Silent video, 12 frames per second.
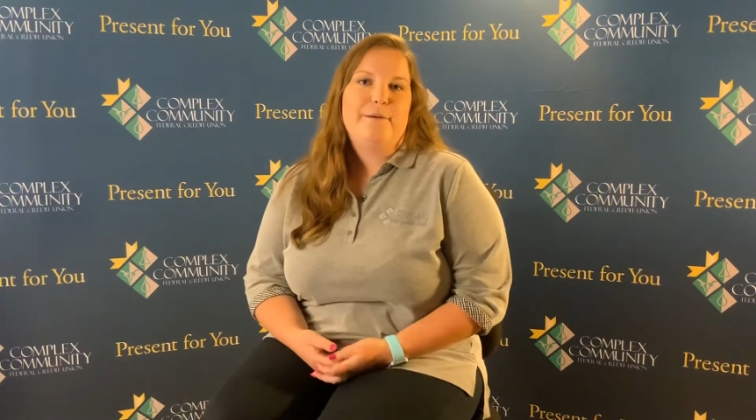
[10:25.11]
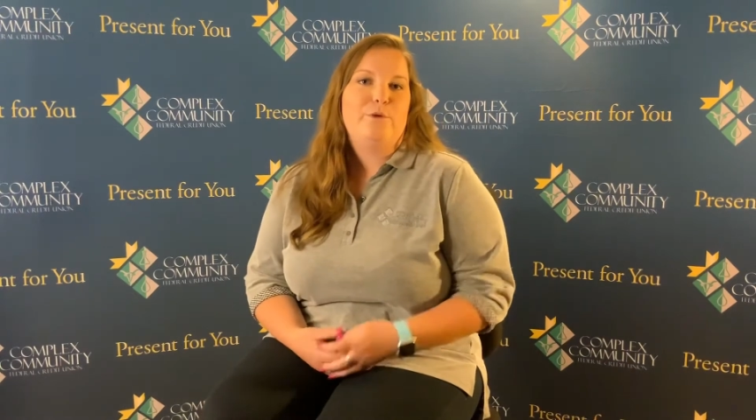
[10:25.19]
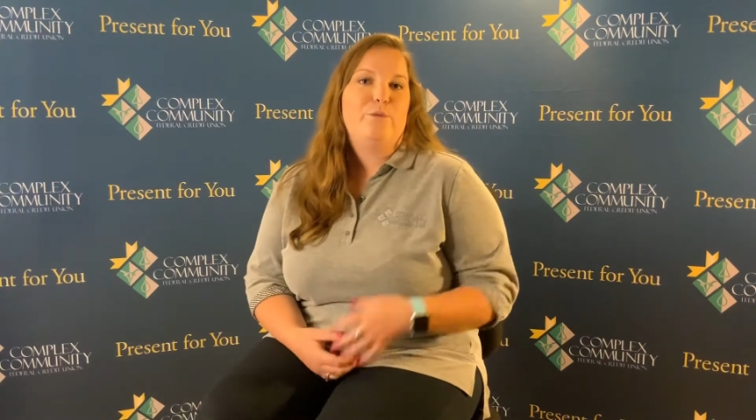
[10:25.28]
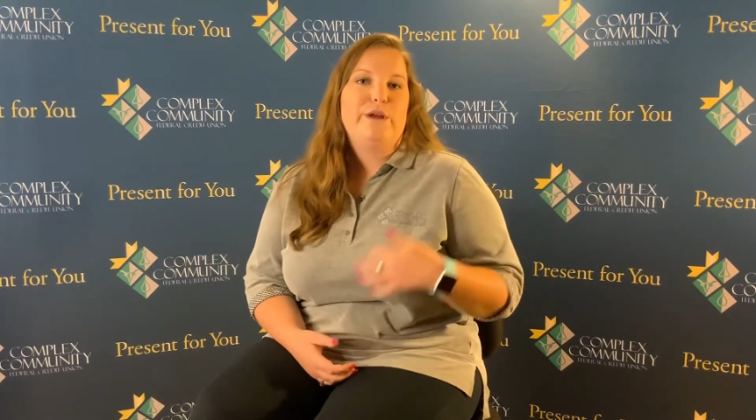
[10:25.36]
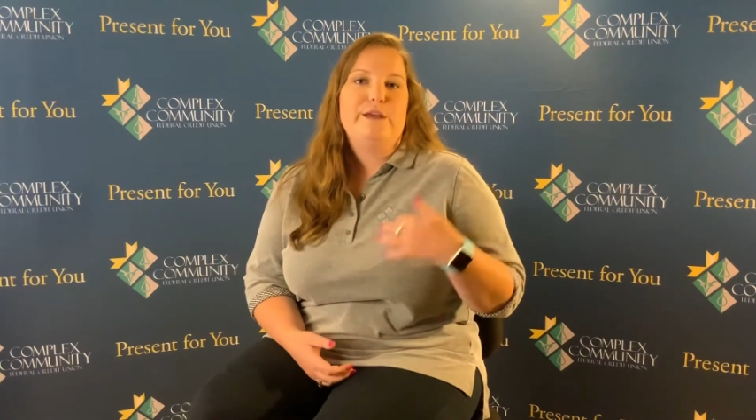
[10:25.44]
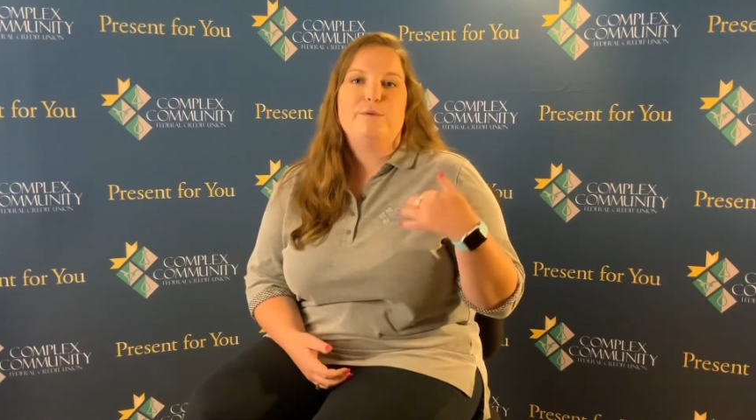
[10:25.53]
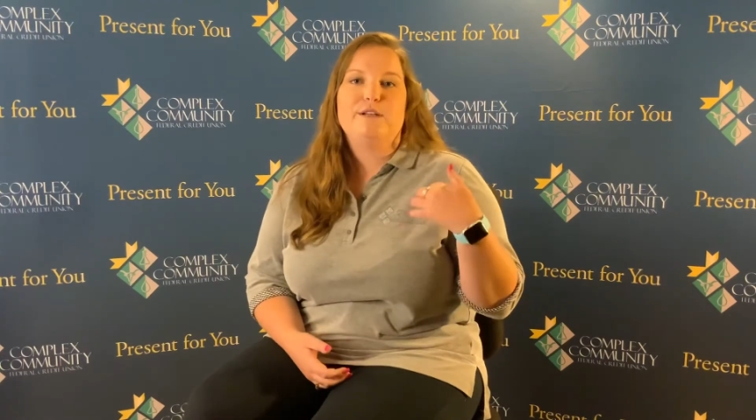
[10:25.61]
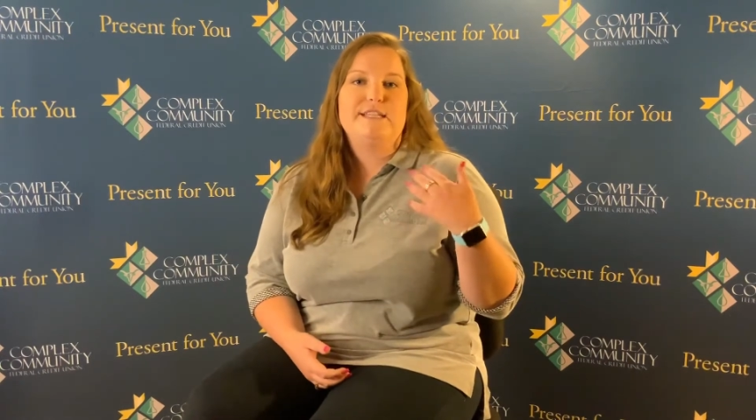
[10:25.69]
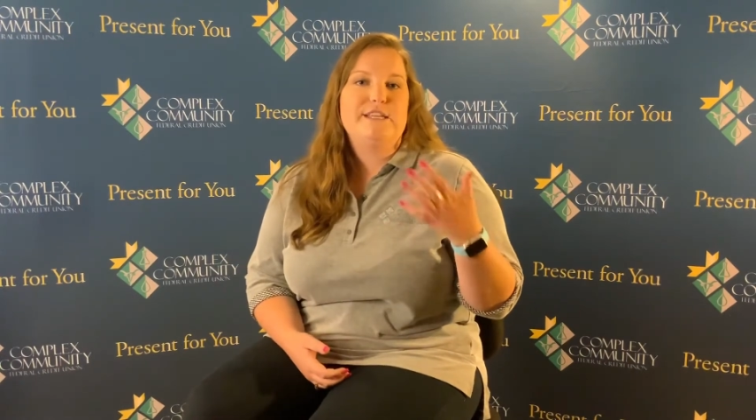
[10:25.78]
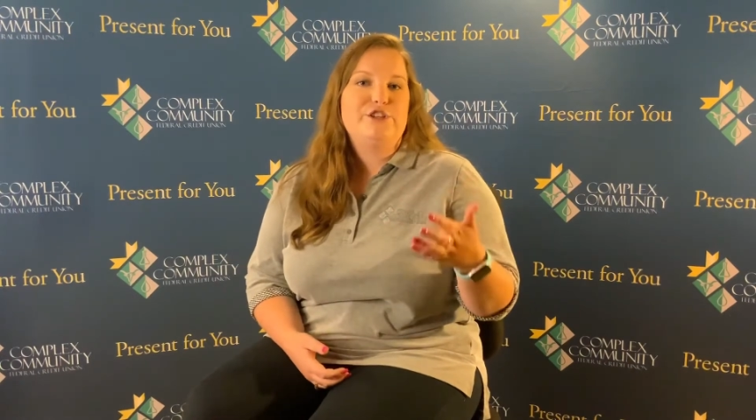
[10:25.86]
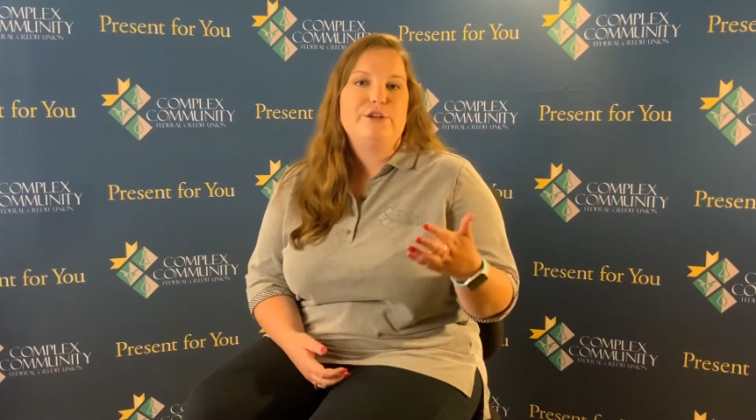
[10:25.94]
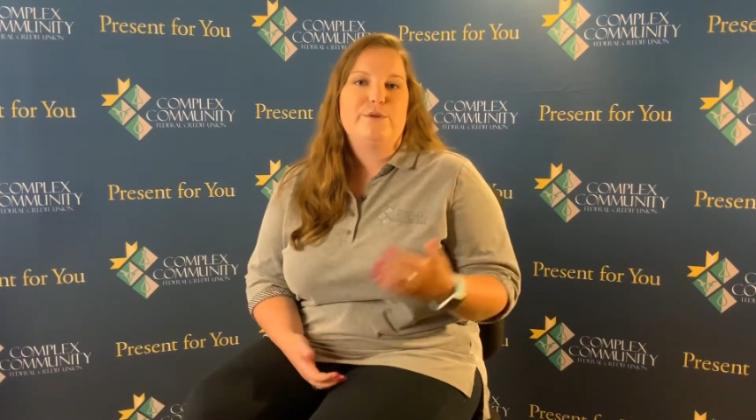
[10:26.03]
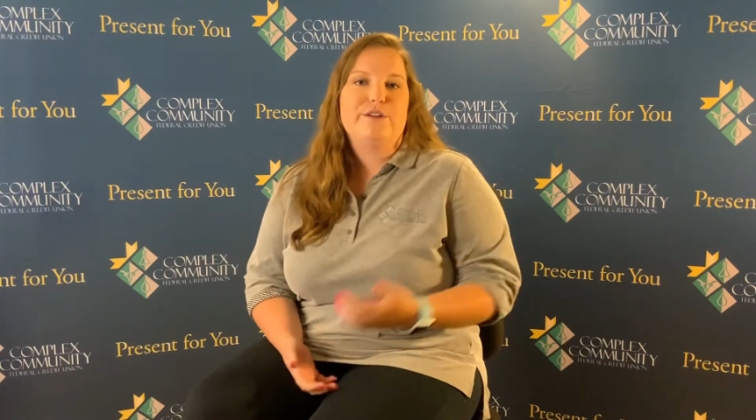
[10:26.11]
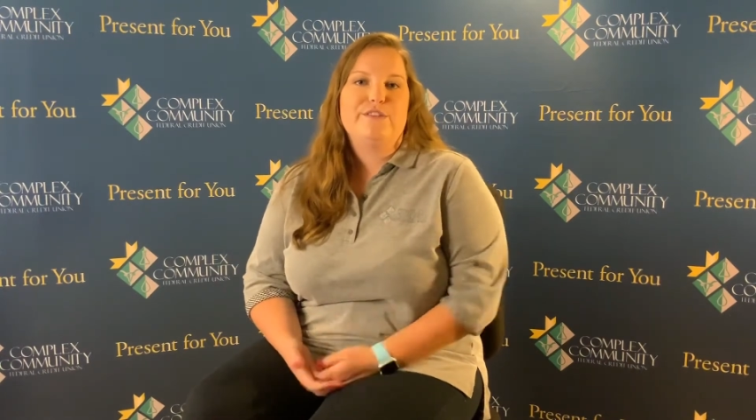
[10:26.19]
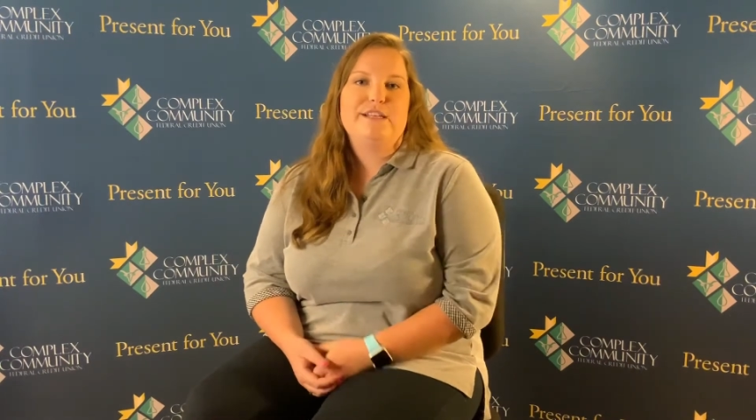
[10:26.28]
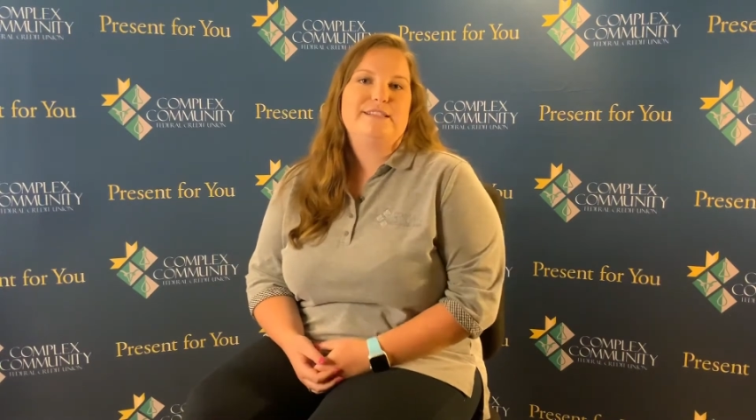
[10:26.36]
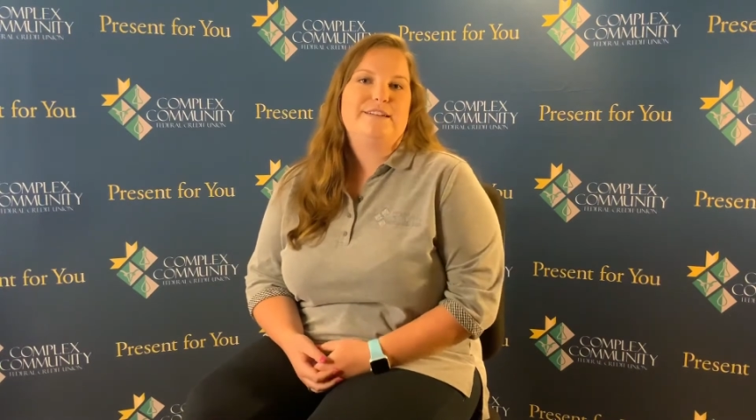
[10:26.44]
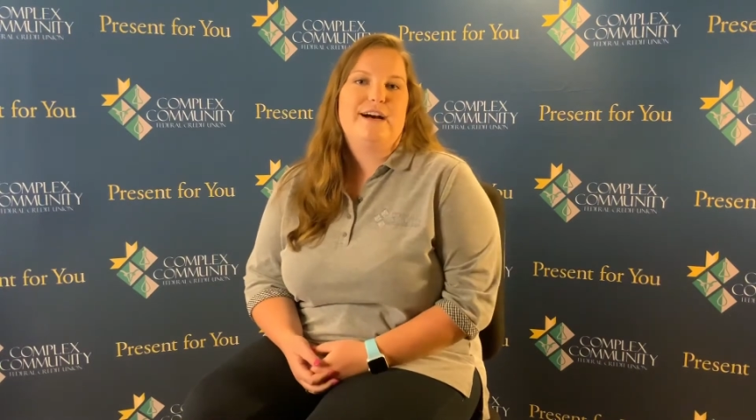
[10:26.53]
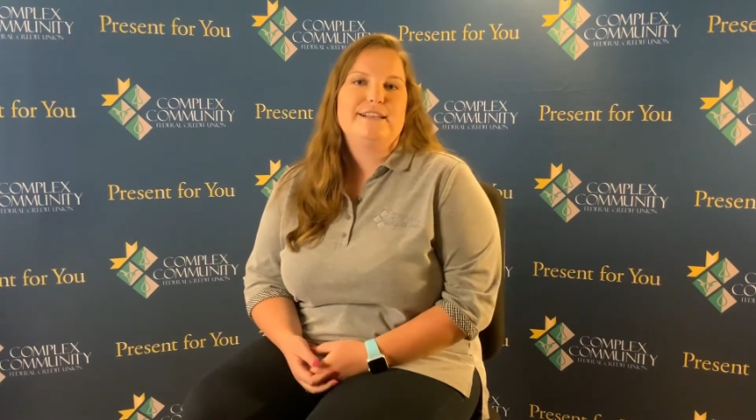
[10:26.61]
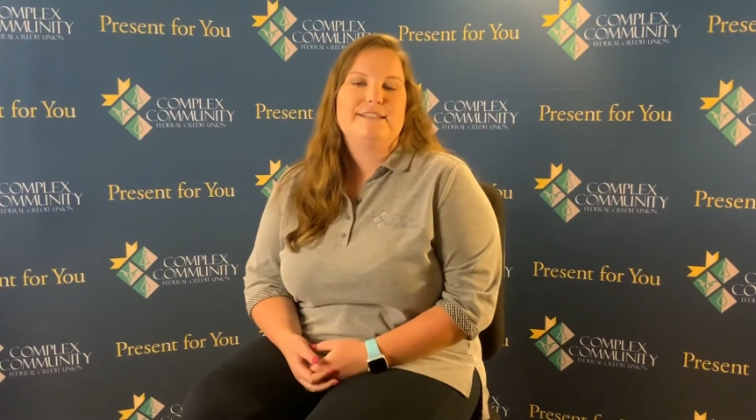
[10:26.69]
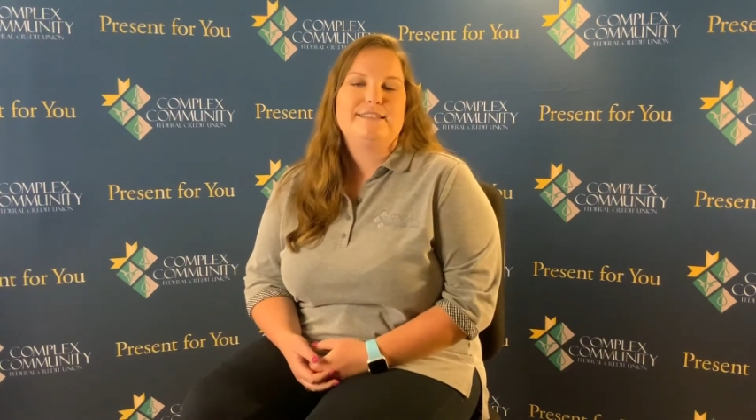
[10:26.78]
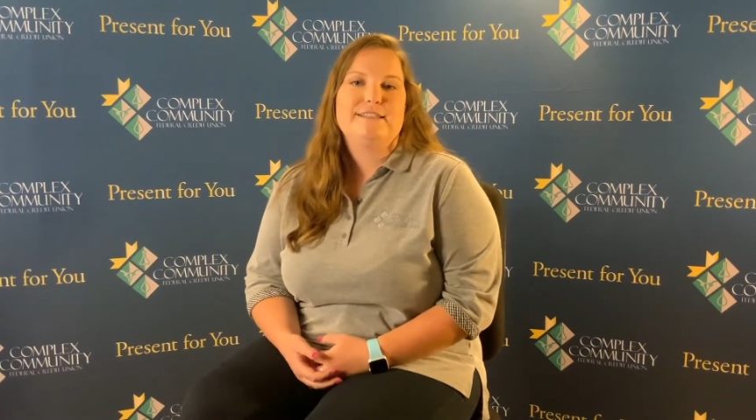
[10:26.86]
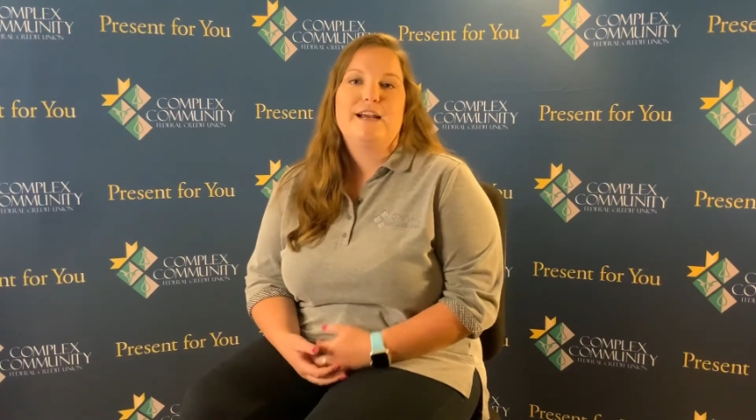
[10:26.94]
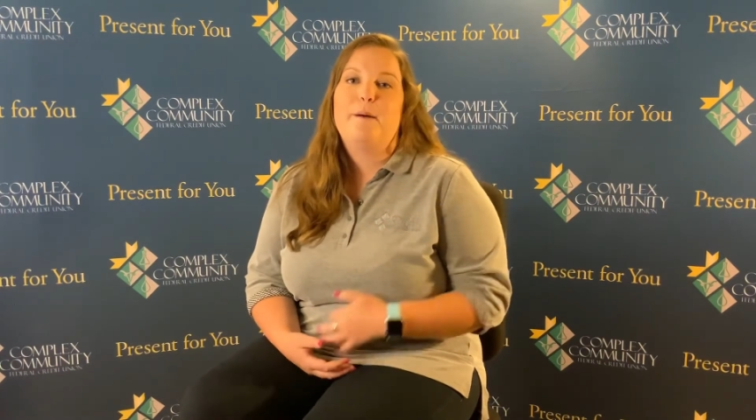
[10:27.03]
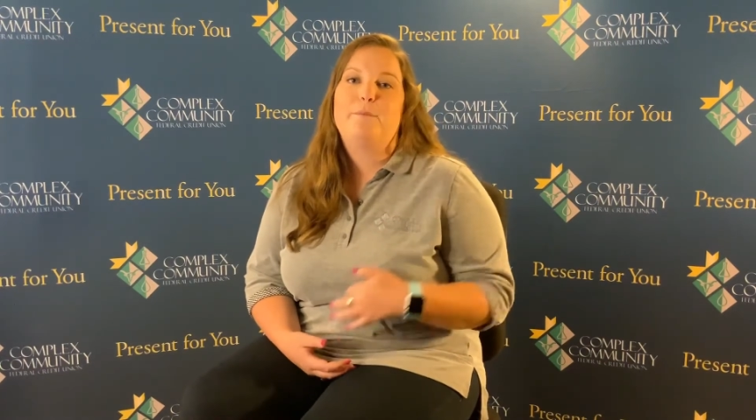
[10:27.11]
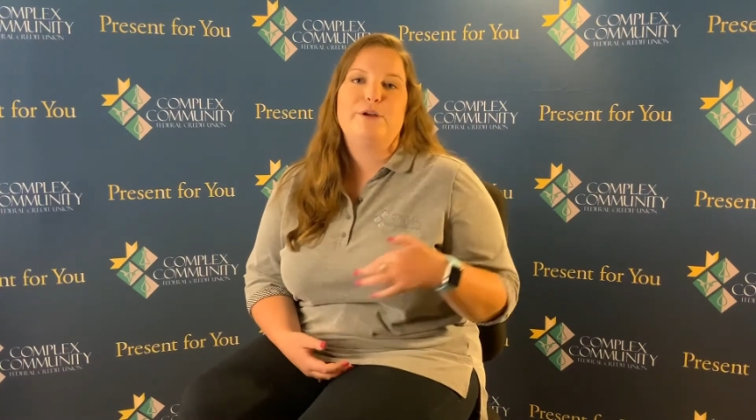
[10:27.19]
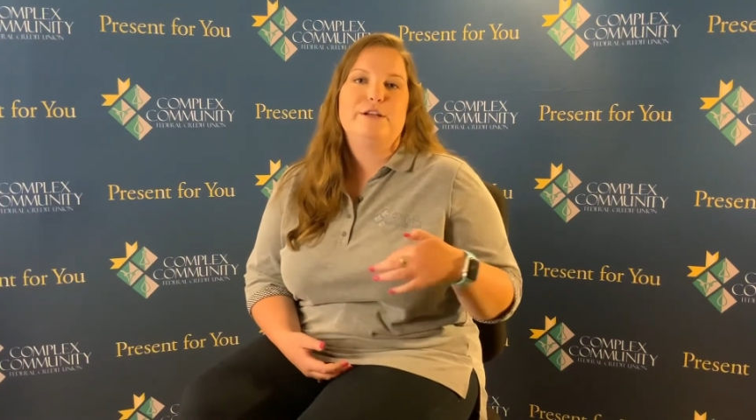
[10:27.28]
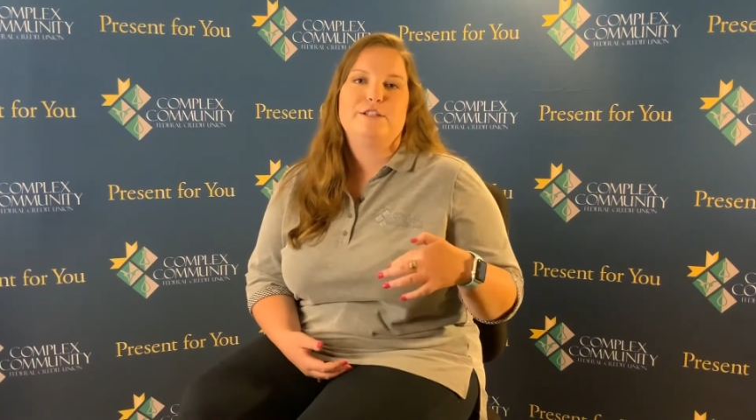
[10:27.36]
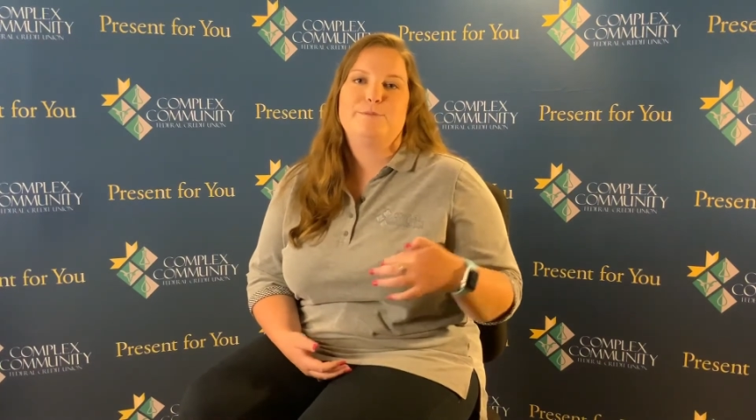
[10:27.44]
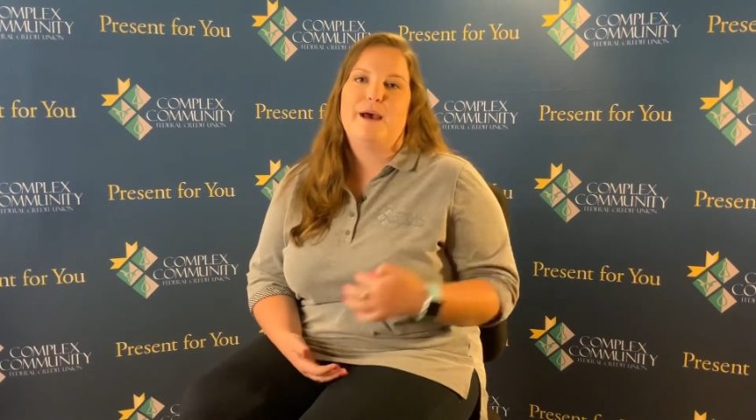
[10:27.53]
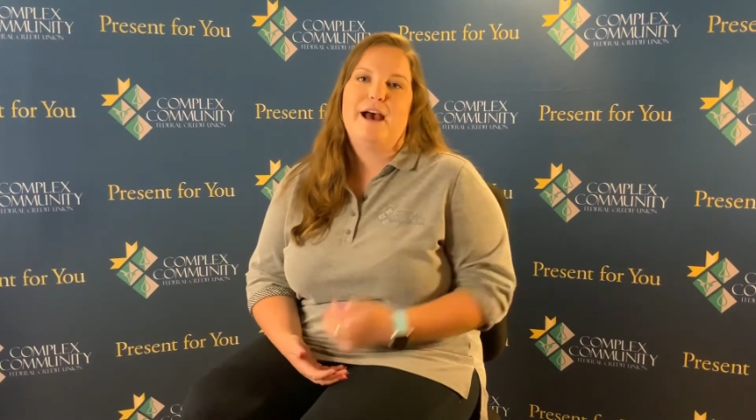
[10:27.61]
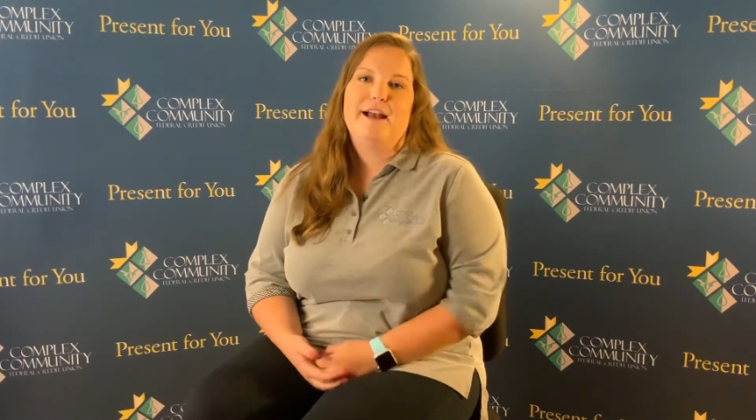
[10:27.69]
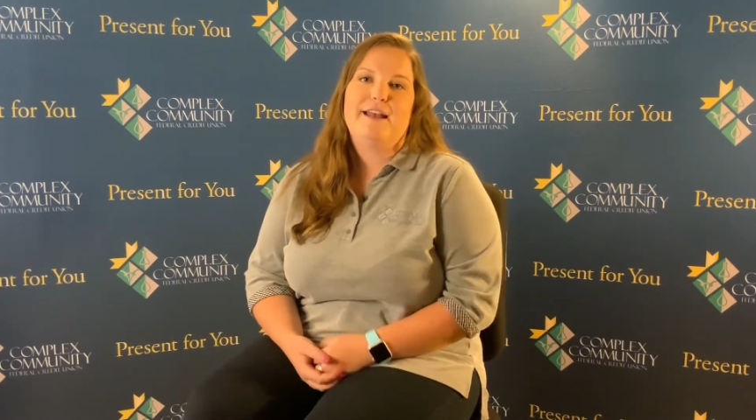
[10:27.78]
We were teaching one of these classes a couple years back,